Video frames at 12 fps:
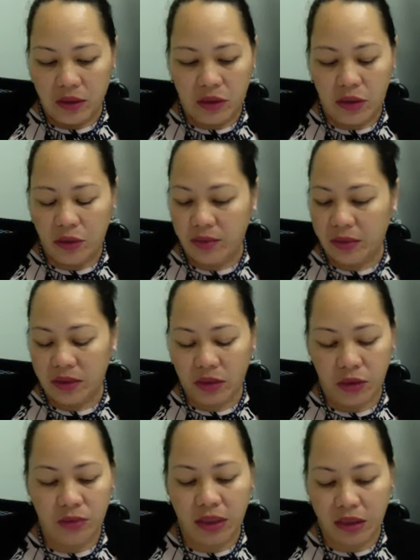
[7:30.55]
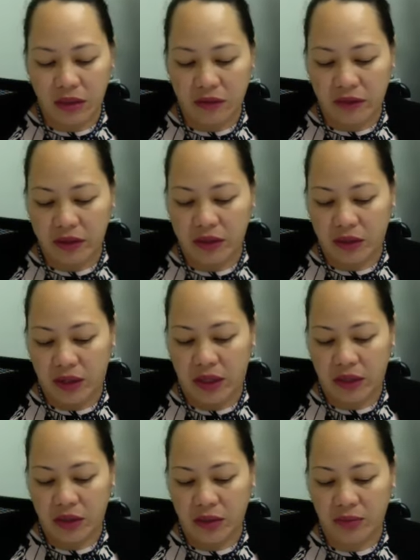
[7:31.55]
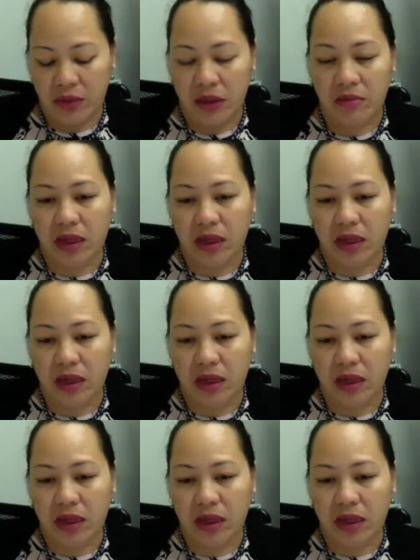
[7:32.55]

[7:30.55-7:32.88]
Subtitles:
too many of us are actually putting